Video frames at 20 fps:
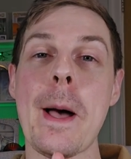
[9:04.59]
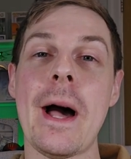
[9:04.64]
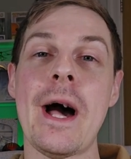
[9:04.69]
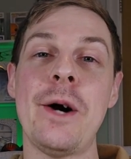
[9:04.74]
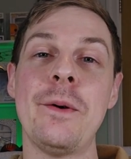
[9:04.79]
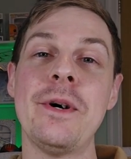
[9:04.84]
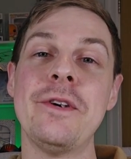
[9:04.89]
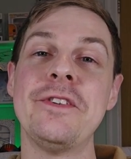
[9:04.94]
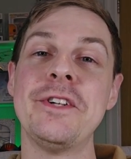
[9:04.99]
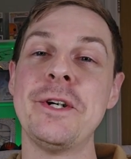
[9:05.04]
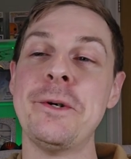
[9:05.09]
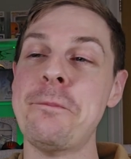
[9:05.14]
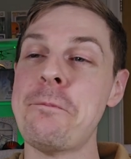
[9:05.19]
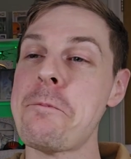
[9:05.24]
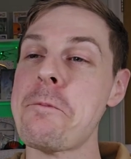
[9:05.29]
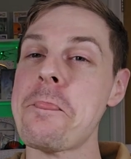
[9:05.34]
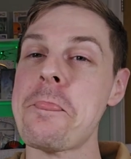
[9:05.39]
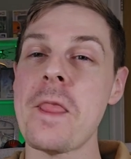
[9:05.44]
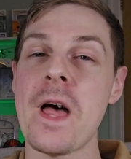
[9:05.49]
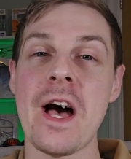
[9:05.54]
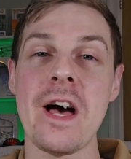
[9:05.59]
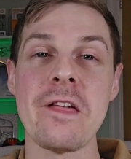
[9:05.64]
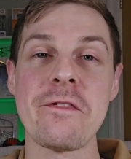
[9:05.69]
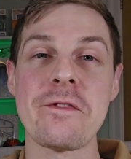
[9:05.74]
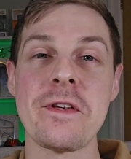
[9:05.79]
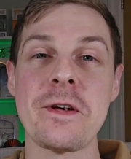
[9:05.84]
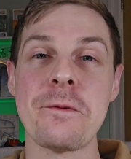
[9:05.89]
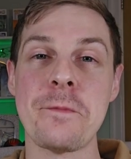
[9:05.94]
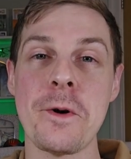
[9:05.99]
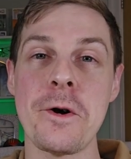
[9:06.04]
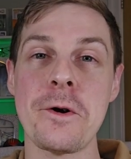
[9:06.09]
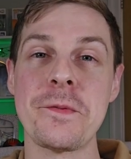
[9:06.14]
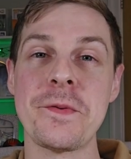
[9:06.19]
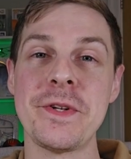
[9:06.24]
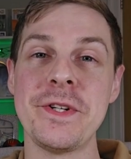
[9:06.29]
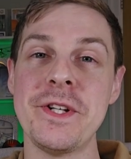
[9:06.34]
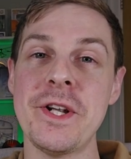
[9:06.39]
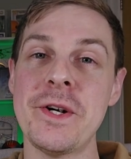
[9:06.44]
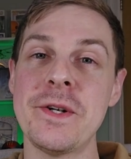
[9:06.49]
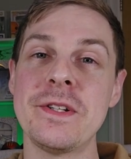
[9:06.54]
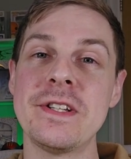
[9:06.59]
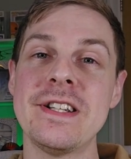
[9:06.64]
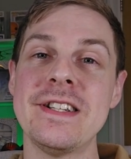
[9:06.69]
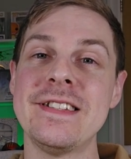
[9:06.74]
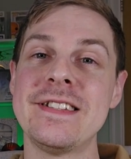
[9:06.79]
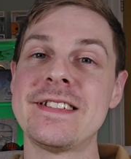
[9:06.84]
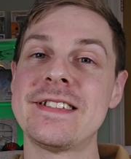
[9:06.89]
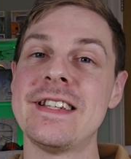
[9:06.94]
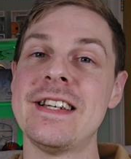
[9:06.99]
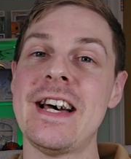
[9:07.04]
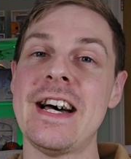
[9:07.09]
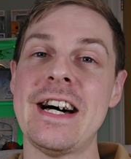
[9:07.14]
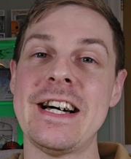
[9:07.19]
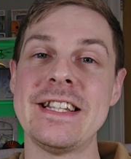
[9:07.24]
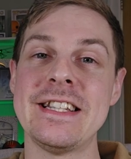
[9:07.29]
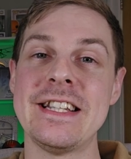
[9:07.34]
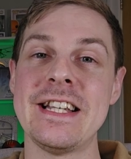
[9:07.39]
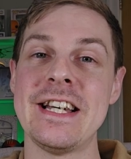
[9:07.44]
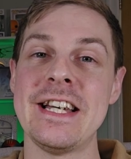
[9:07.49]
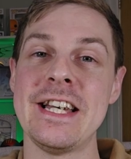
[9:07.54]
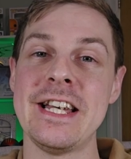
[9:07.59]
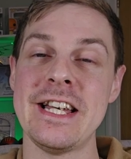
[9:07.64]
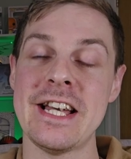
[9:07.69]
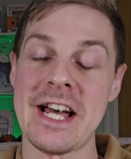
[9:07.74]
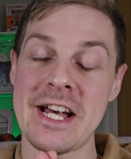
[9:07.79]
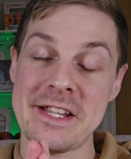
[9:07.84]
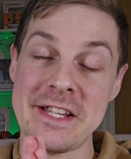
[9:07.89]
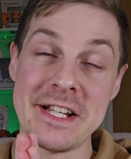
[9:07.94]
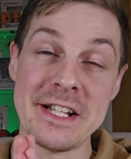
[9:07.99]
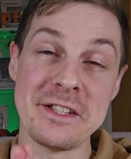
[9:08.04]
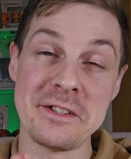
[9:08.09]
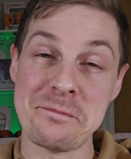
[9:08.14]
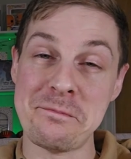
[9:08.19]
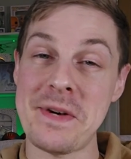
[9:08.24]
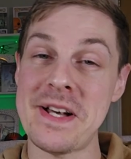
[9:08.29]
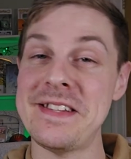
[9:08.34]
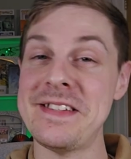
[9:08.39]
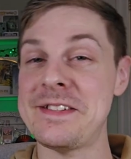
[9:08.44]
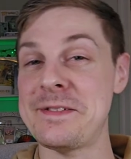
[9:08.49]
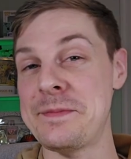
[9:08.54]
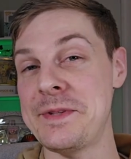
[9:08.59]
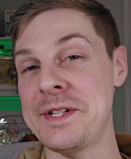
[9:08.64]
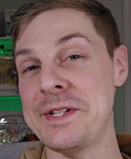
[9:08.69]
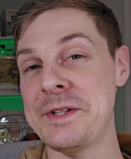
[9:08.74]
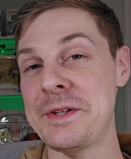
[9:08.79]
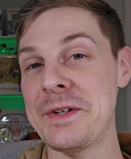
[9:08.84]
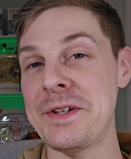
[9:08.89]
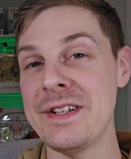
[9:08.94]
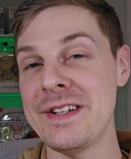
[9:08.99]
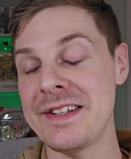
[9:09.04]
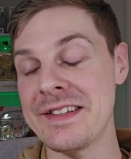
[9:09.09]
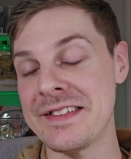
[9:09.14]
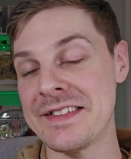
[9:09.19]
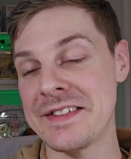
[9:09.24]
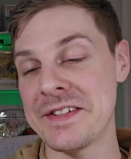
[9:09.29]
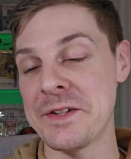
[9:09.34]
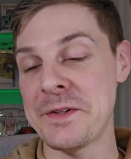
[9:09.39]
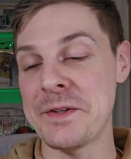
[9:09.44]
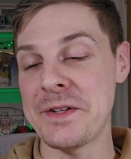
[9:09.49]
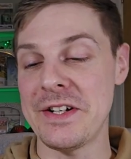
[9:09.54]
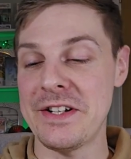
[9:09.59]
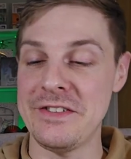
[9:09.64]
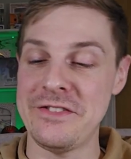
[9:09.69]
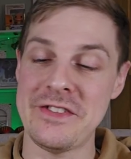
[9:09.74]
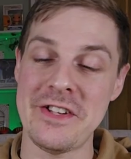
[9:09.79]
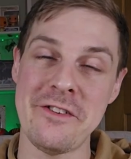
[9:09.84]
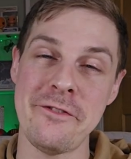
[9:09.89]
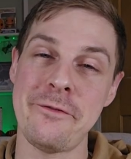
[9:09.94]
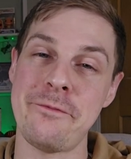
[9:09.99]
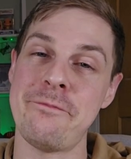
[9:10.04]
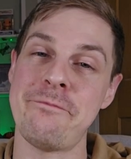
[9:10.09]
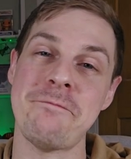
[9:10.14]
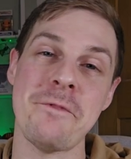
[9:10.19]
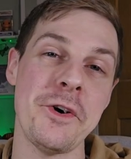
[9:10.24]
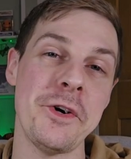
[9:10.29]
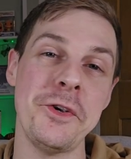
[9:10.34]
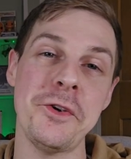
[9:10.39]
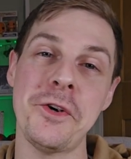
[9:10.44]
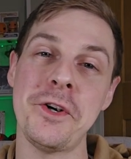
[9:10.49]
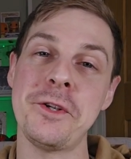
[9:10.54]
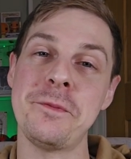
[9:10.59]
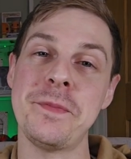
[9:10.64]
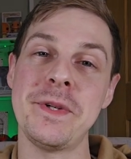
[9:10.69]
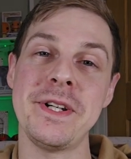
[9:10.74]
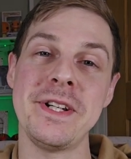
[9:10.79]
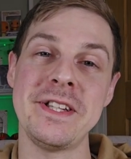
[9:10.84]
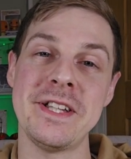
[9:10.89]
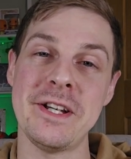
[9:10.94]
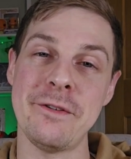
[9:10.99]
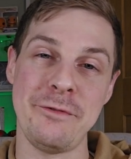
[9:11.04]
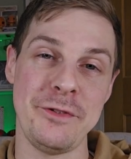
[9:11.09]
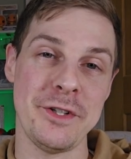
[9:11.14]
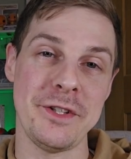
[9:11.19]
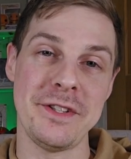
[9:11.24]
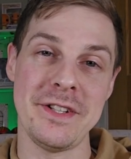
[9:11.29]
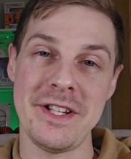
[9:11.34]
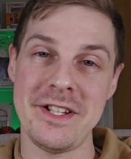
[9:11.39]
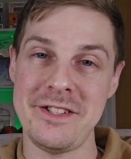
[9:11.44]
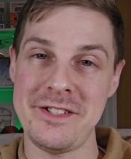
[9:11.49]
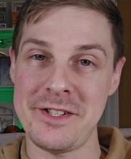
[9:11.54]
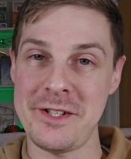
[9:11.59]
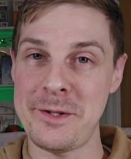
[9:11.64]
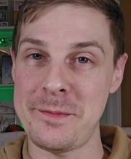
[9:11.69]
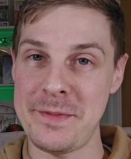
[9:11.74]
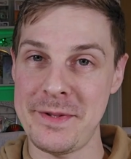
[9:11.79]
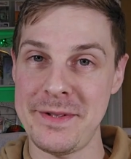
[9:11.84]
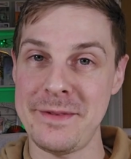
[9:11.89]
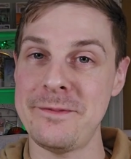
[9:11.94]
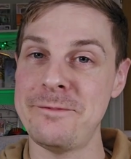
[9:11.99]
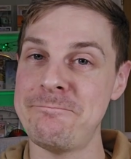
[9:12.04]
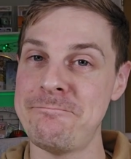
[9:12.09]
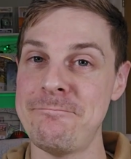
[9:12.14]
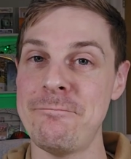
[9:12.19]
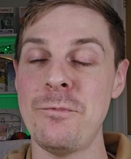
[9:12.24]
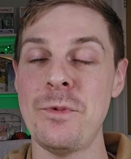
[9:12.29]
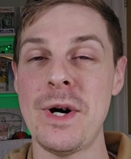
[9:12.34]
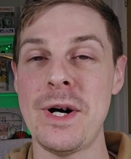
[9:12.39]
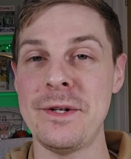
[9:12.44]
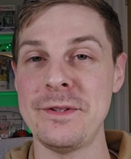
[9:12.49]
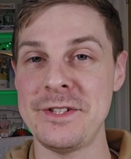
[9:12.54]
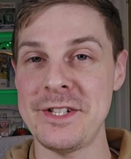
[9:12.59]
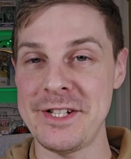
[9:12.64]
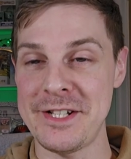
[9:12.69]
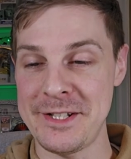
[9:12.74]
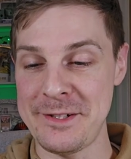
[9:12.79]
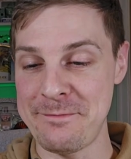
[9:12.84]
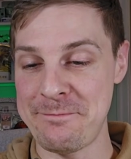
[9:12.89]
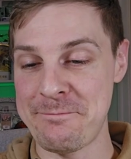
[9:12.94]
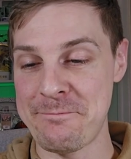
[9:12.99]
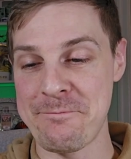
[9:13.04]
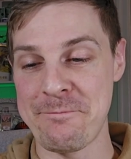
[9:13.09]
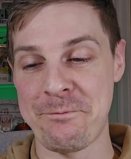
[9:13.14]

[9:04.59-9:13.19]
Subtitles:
However, I think Pokemon know this, and I think it's meant to be annoying. So if they've annoyed me, they've done their job. Well done.